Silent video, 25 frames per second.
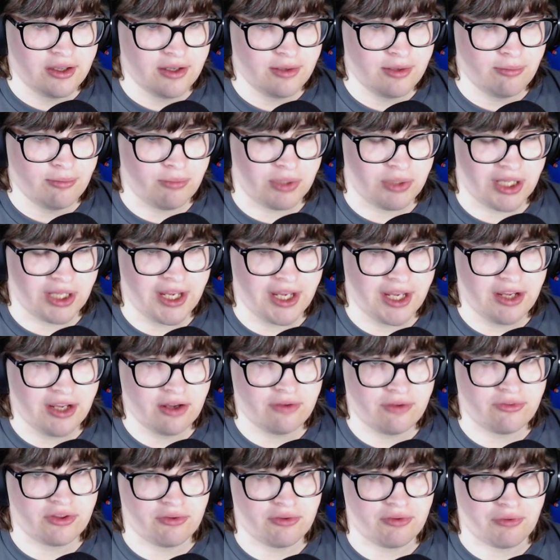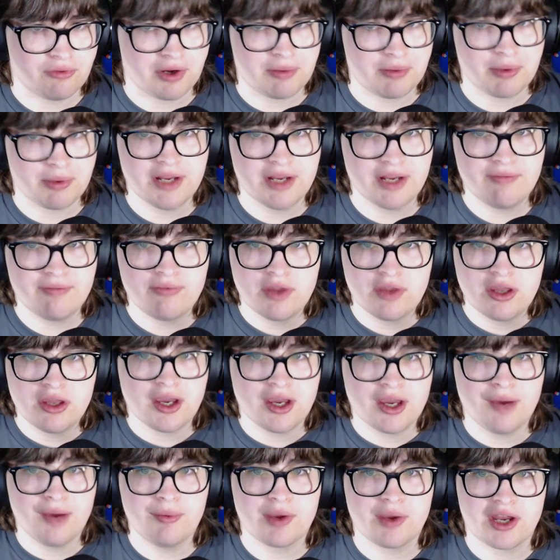play of the repeat,
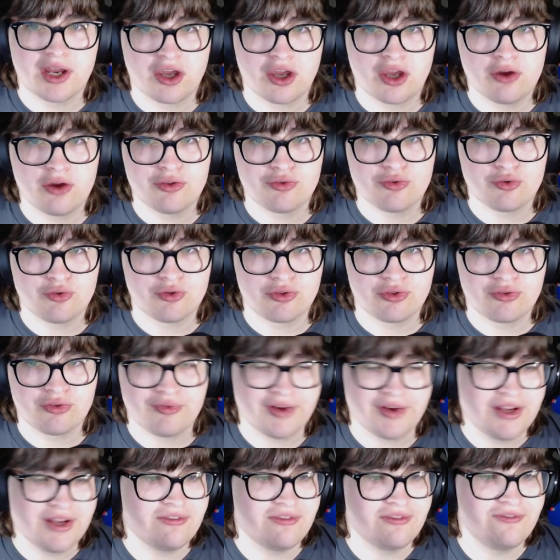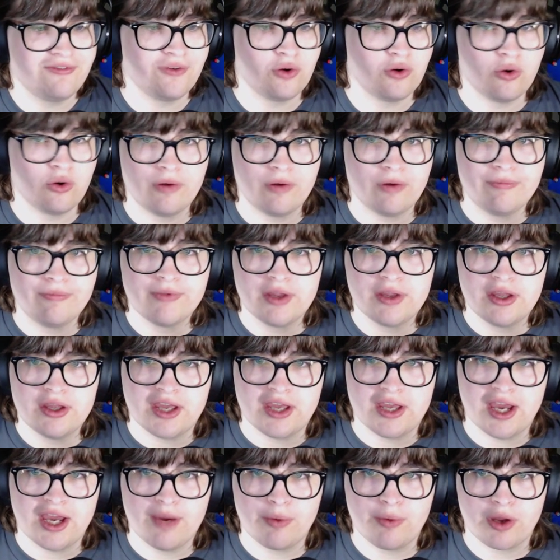and we're going to go through 3 and 4,
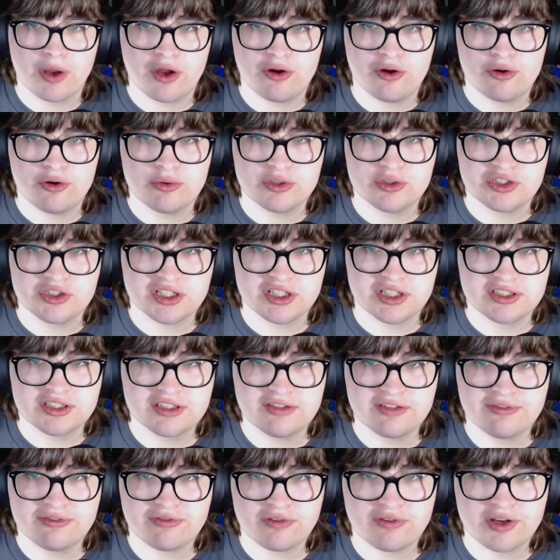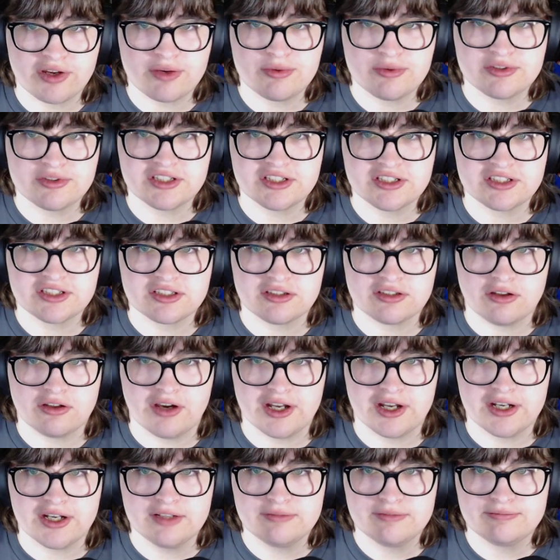and we're going to adjust the frequency
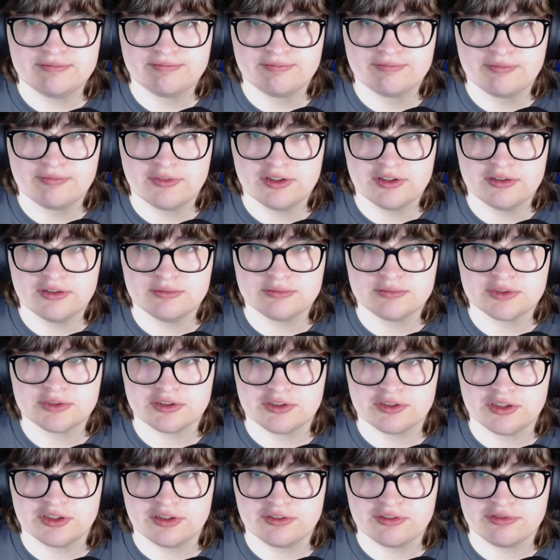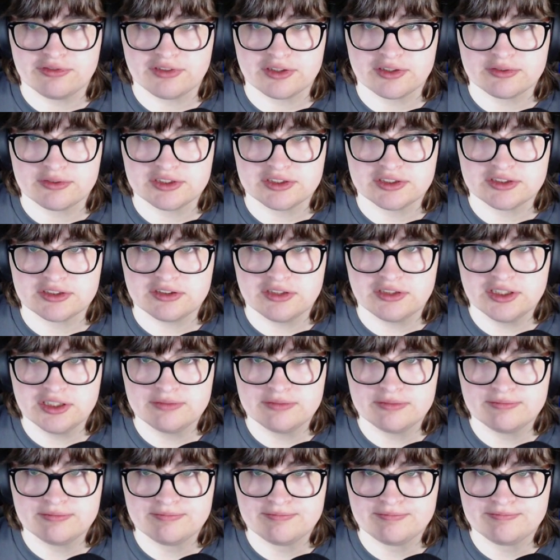slider. Sorry, not the frequency slider.
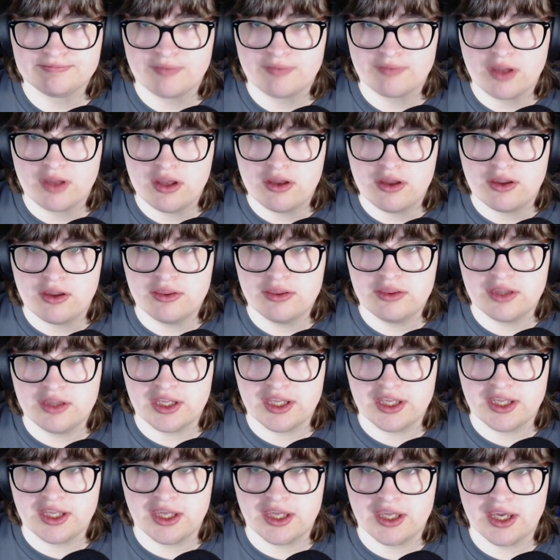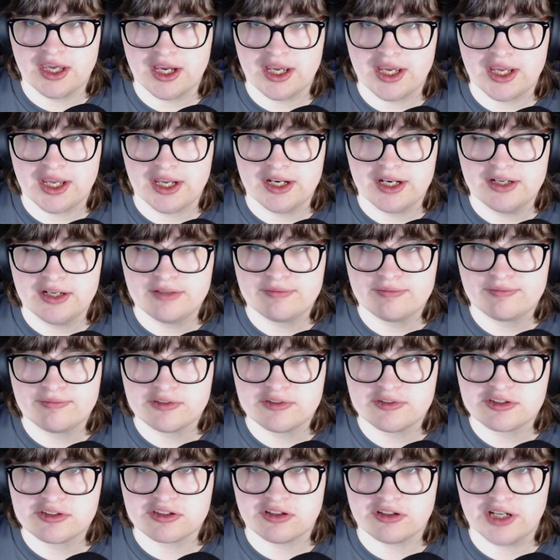The gain
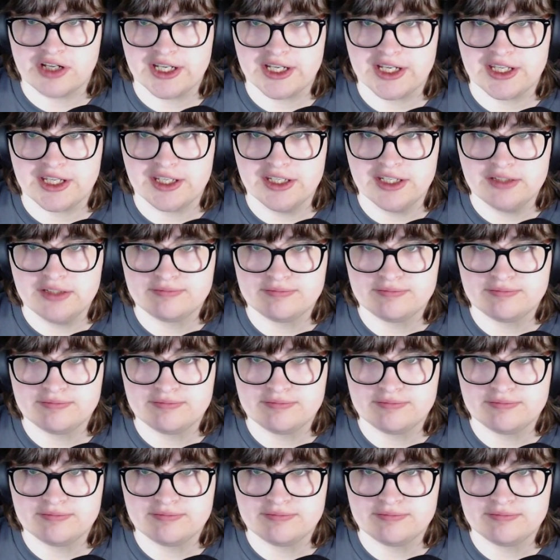slider here,